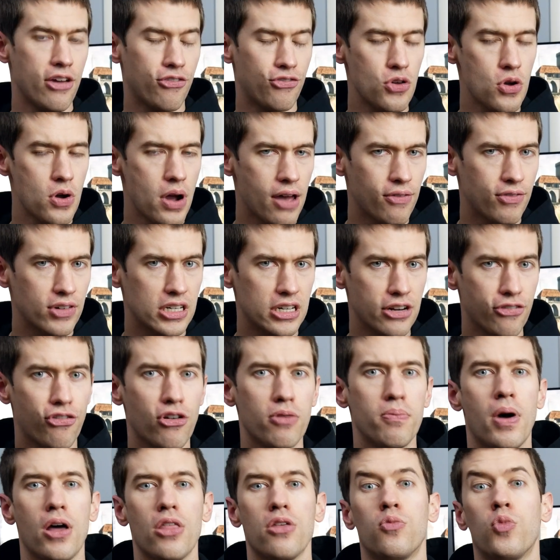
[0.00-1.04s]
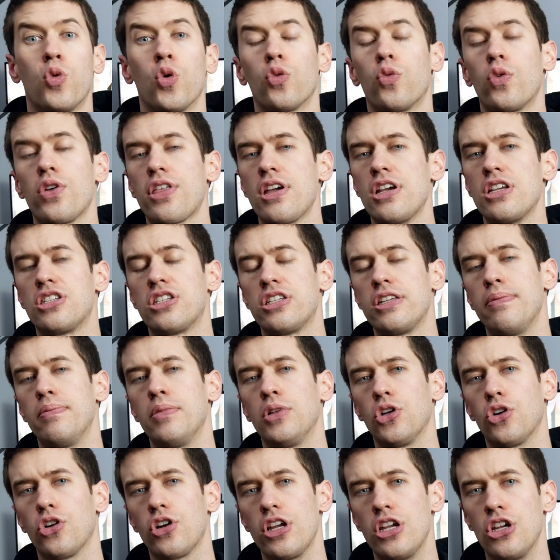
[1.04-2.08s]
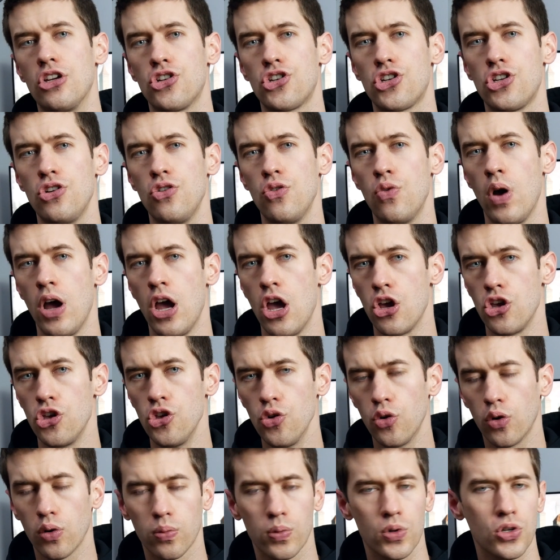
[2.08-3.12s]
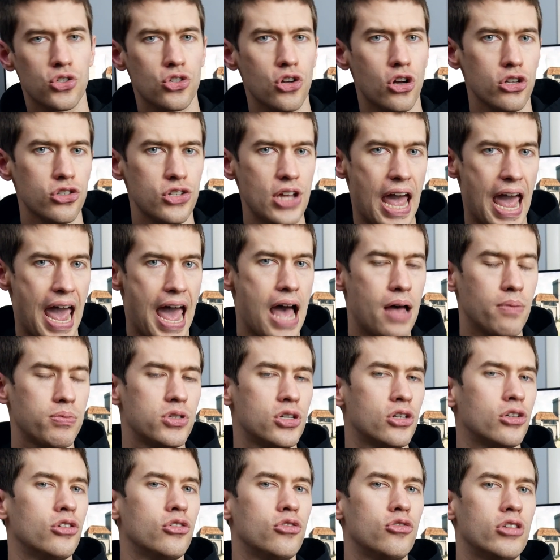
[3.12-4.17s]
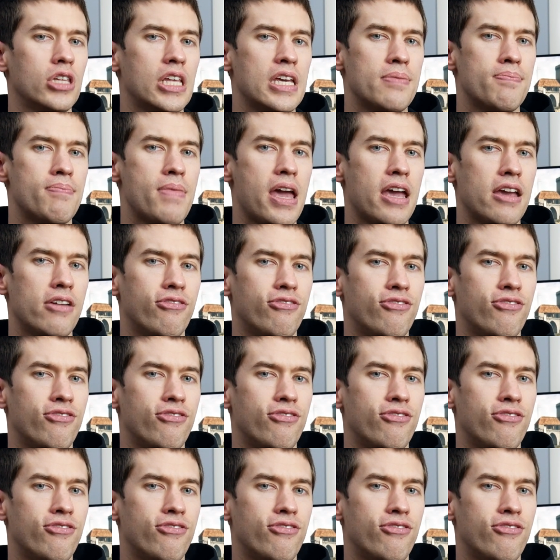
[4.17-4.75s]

if you have a different motherboard with a similar issue, your results absolutely may